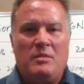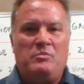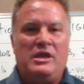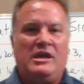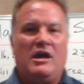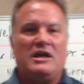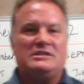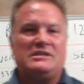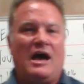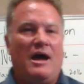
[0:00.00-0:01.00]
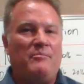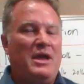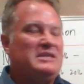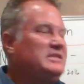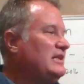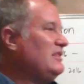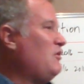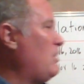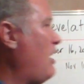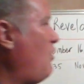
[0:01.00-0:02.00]
because basically
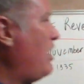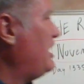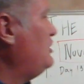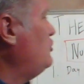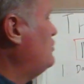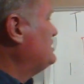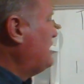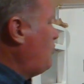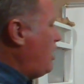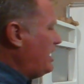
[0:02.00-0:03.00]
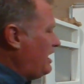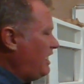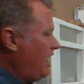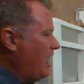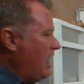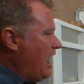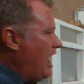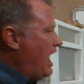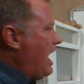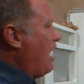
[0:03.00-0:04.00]
what I want to do is I want
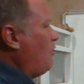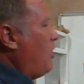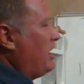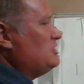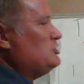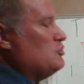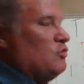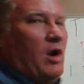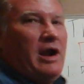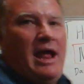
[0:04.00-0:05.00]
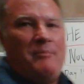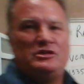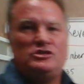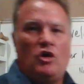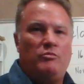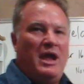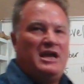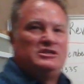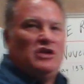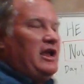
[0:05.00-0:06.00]
to do one episode
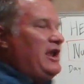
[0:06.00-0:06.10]
based on